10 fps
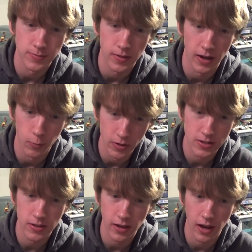I went
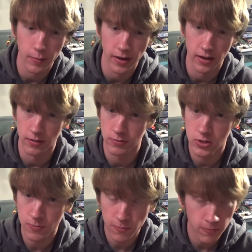to the game. I had a
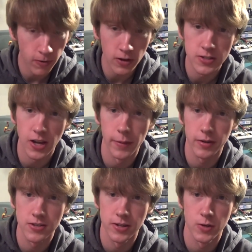fun time
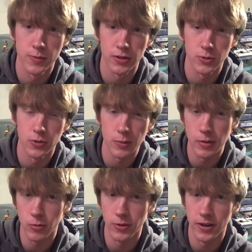because there was about 20
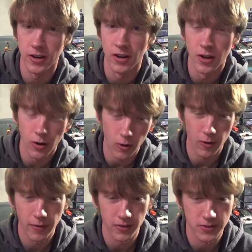people there, all
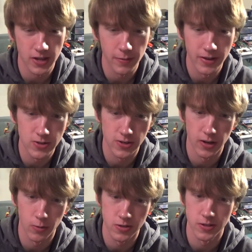about the same age as I
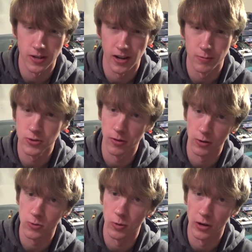was at the time, so
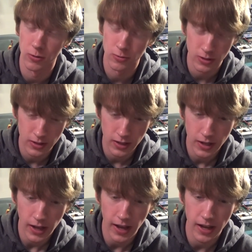around 12.
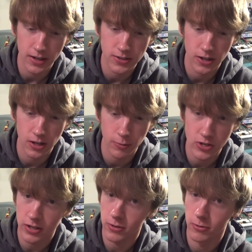And we just
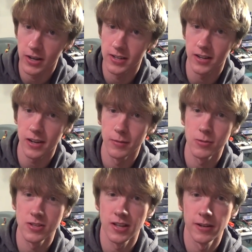had a great time. It
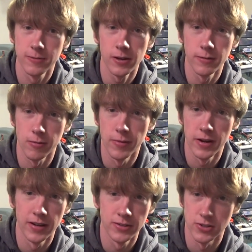was a lot of fun, and from there
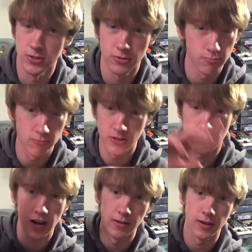I just
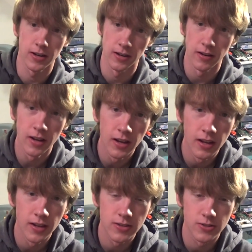skyrocketed.
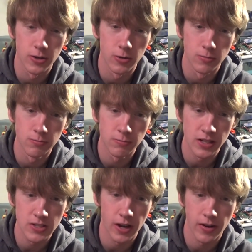So
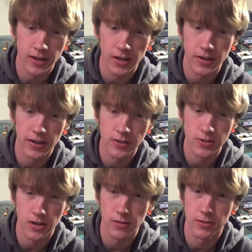that's how I got into
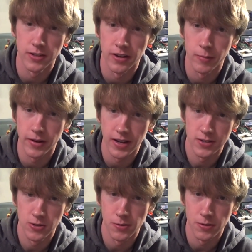airsoft, and everybody has
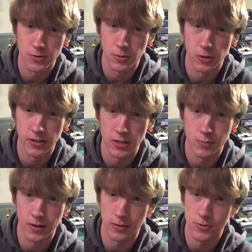their own little story, and that's
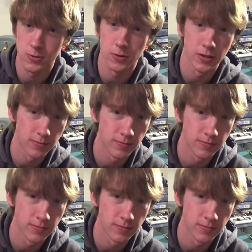my little story.